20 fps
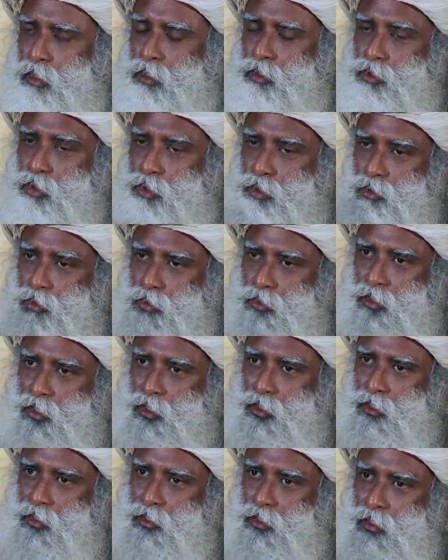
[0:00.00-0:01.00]
So you
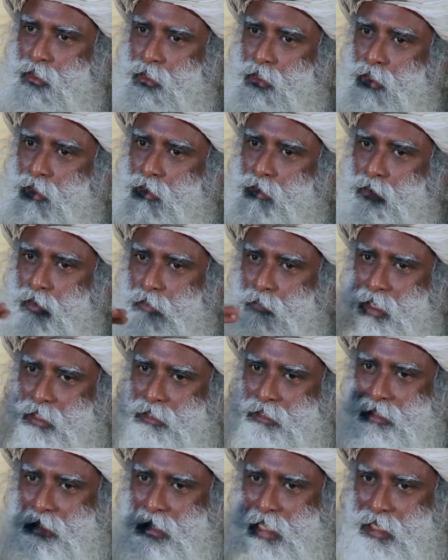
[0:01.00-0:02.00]
think your
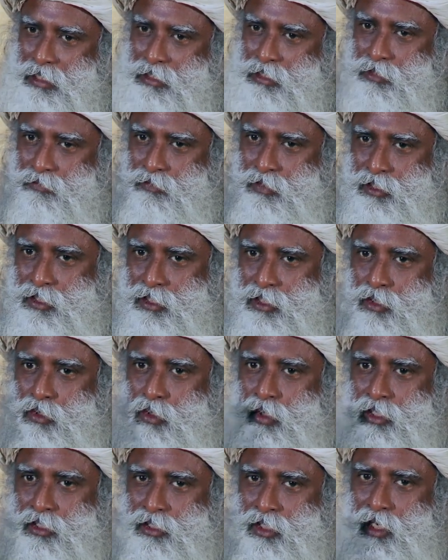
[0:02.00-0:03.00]
mental activity,
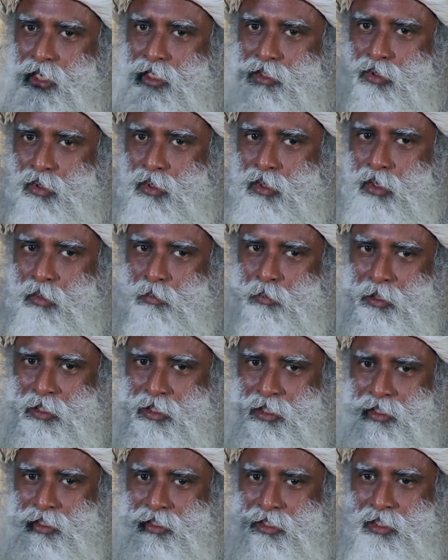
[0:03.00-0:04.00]
your intellectual
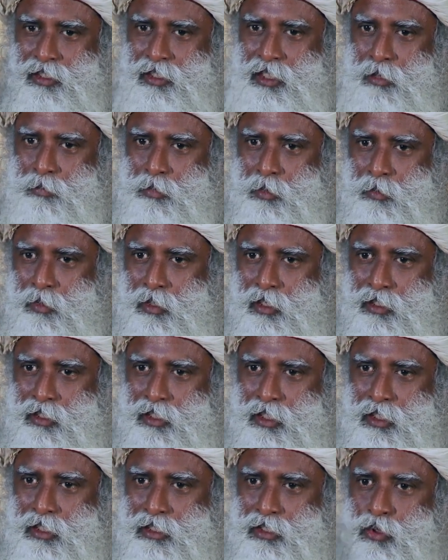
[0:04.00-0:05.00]
competence and
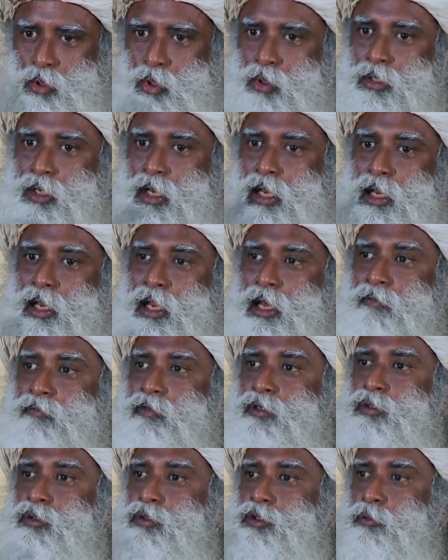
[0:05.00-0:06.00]
capability is not
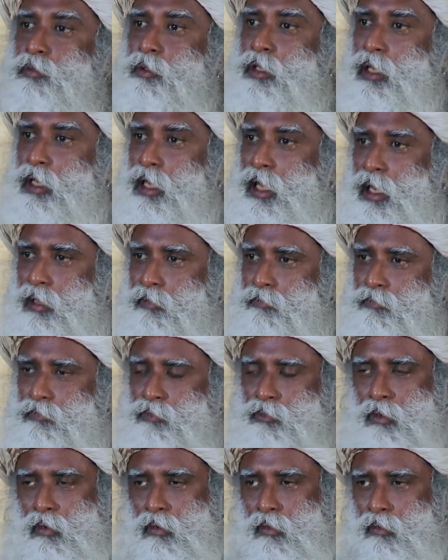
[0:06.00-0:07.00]
allowing you to be alive?
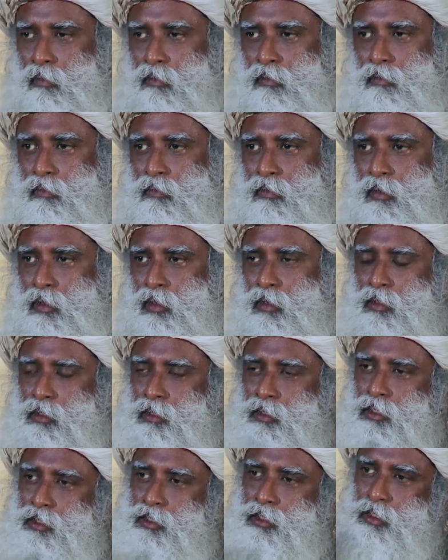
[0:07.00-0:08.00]
No.
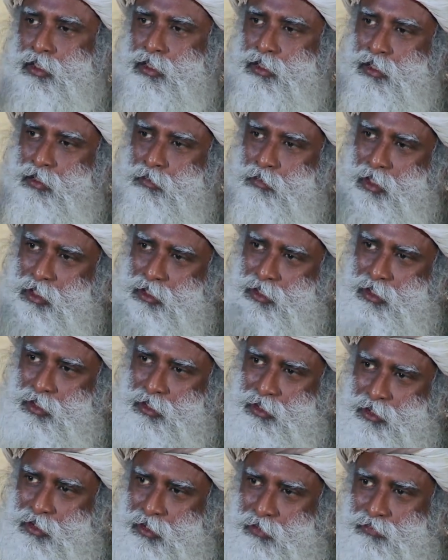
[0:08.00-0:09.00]
It is the
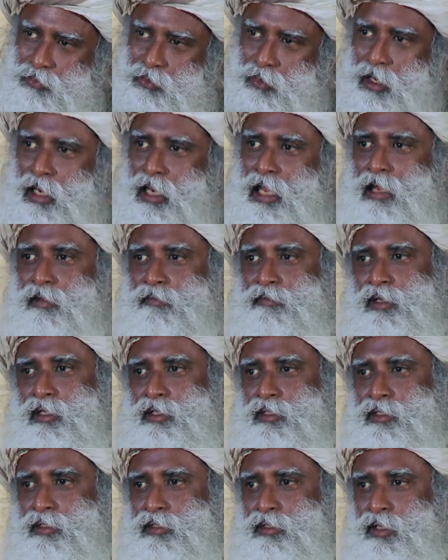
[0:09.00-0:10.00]
basis of your
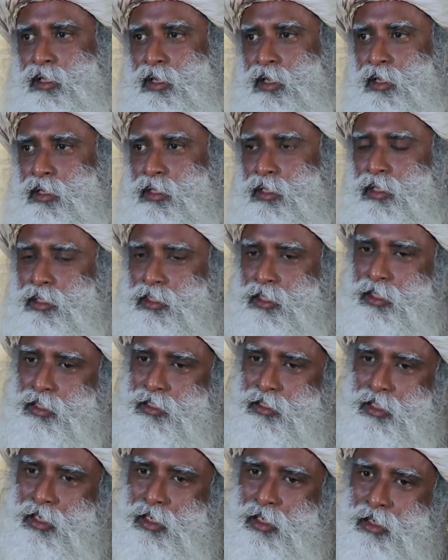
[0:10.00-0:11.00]
aliveness. It
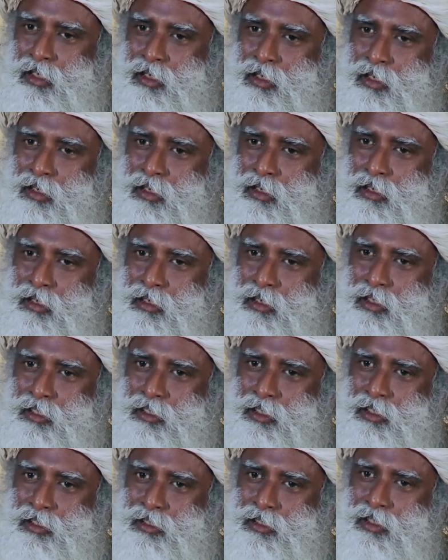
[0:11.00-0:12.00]
is
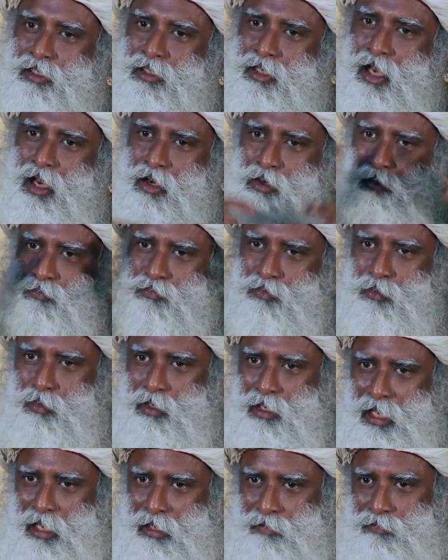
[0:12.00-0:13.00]
it is the crown of your
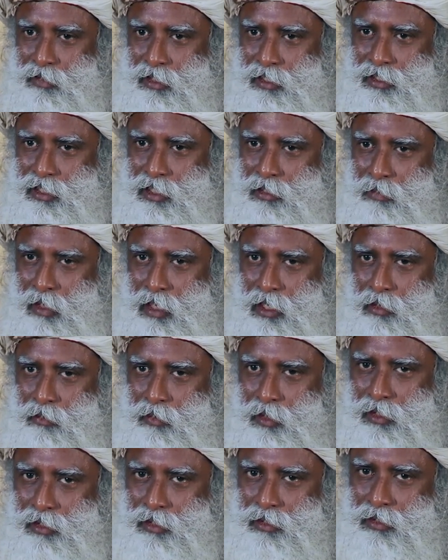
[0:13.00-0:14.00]
aliveness in many
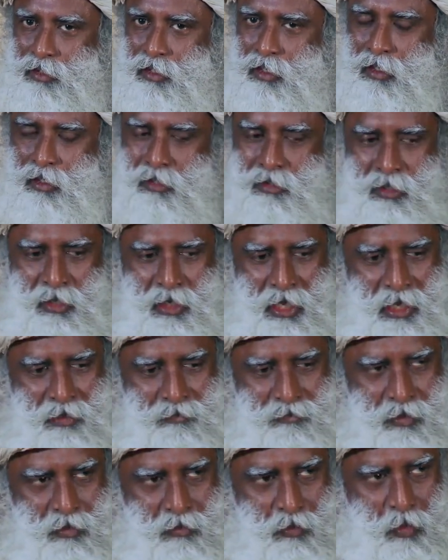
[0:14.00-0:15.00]
ways. The
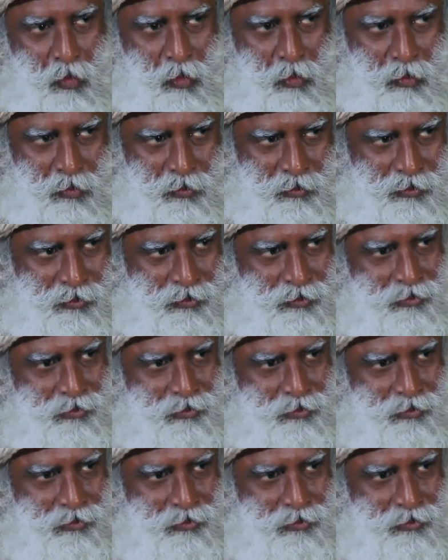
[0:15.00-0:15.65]
life evolved